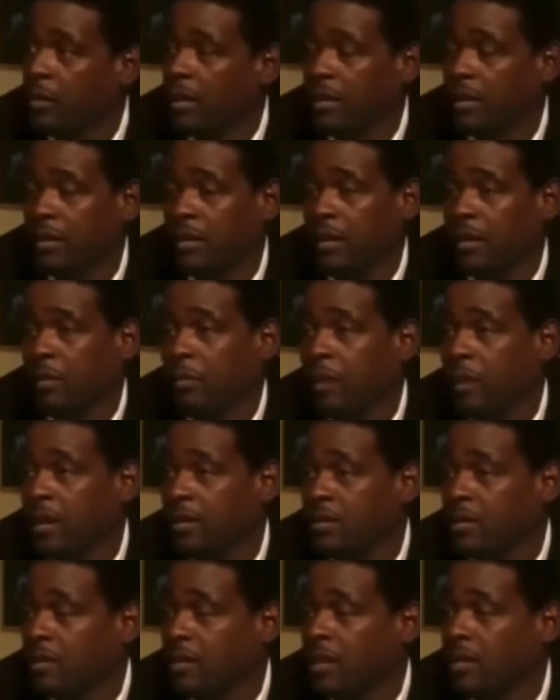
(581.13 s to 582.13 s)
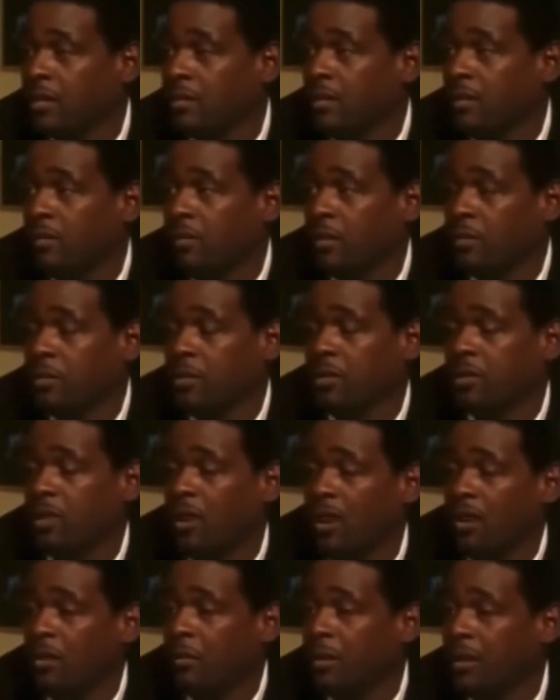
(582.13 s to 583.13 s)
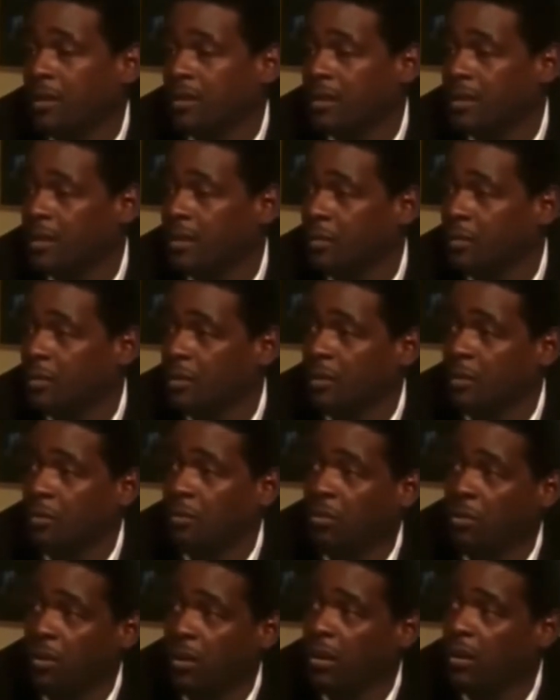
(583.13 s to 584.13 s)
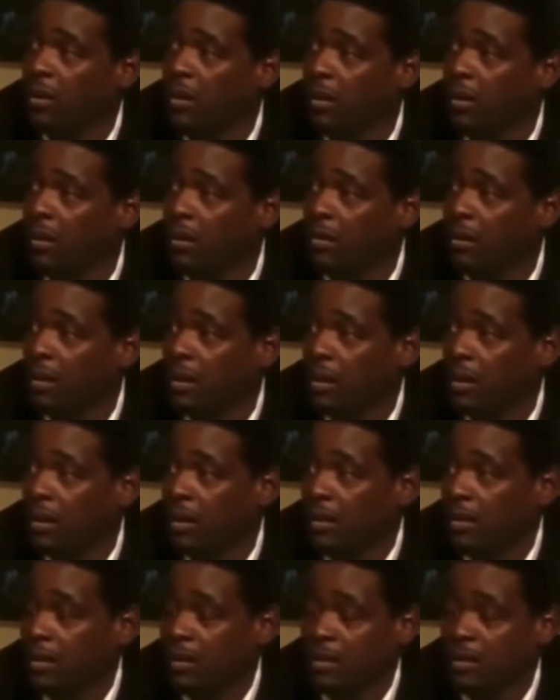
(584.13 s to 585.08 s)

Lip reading: And when I think of Magic Johnson, if I'm starting my team with the point guard